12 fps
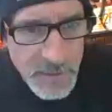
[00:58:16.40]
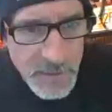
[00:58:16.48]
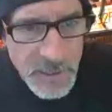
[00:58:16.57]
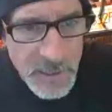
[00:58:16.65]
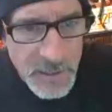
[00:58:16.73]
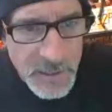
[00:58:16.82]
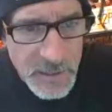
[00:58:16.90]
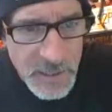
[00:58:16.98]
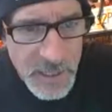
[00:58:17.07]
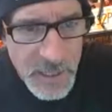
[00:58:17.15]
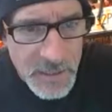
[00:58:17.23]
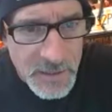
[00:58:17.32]
Heat.
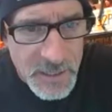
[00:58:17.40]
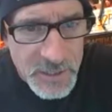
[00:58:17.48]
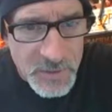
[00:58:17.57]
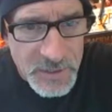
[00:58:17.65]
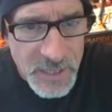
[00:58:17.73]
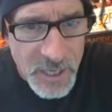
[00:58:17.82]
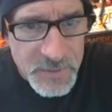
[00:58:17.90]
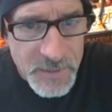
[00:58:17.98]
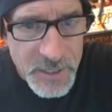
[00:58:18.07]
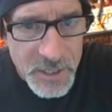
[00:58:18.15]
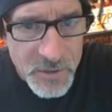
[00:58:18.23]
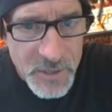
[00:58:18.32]
This one tells
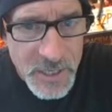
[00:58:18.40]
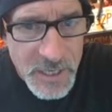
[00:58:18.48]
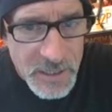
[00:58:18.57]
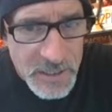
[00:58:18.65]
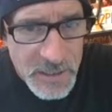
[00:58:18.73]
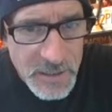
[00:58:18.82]
me to do heat.